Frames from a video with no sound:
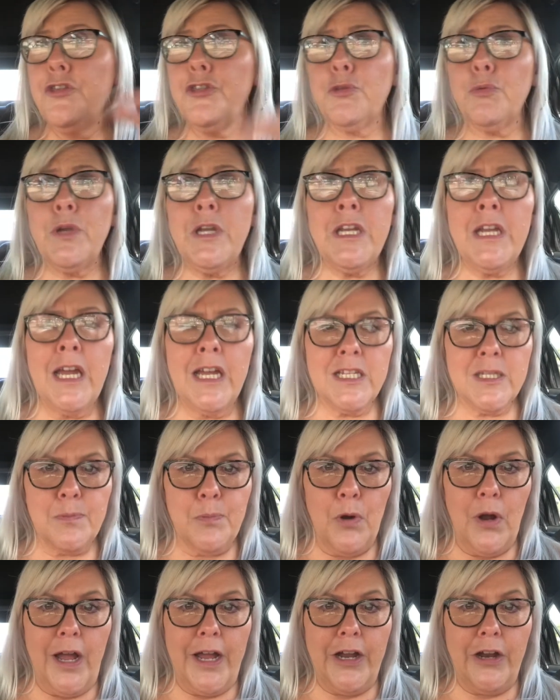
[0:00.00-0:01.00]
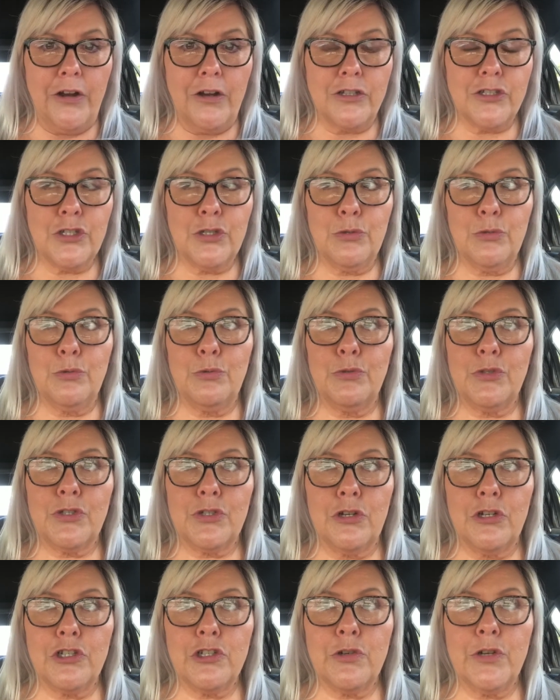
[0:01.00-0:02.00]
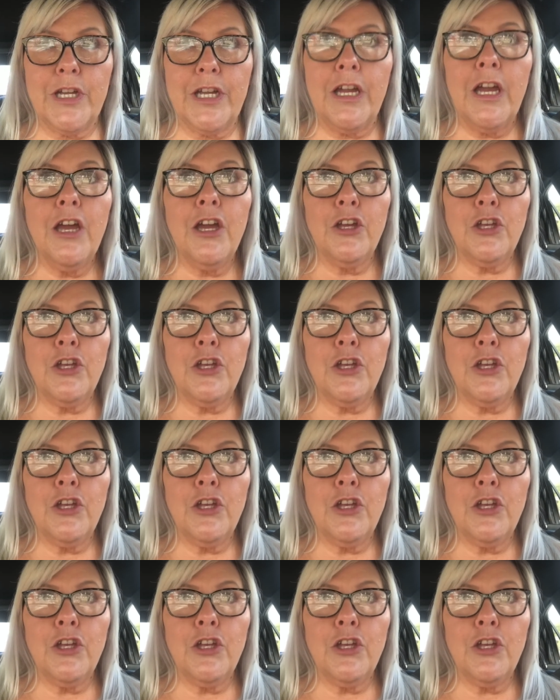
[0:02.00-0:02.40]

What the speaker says: 3 days prior to surgery,